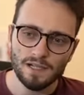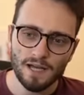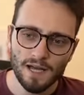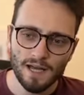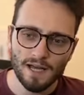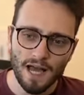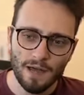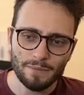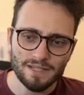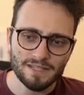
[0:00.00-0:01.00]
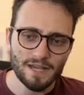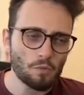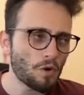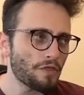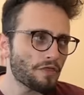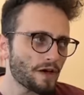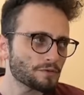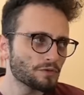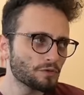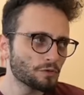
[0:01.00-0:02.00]
Uh, I'm going to say one
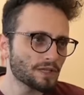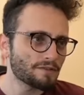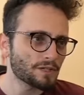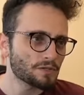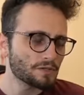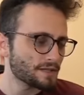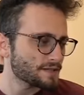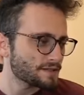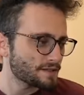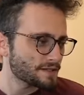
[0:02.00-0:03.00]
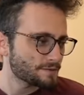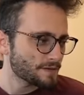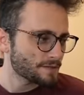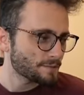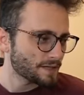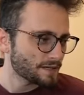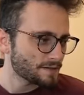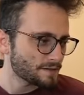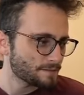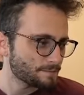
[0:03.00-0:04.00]
thousand to eleven hundred. That's, that's, that's my
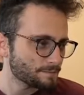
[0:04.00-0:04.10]
guess.